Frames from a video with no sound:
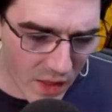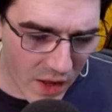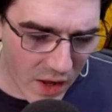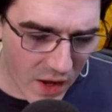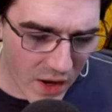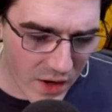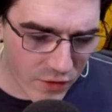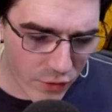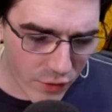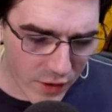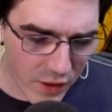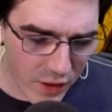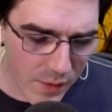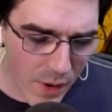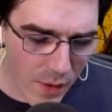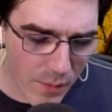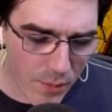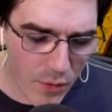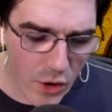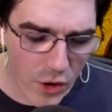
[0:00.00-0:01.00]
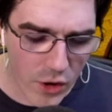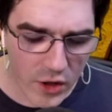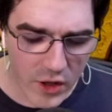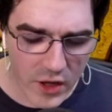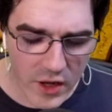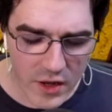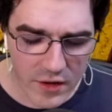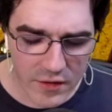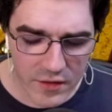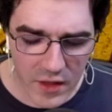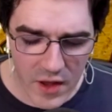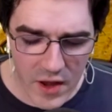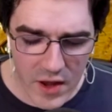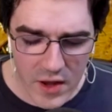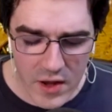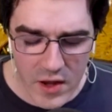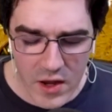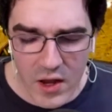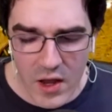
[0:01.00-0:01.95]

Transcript: and you're thinking about Berkeley, is that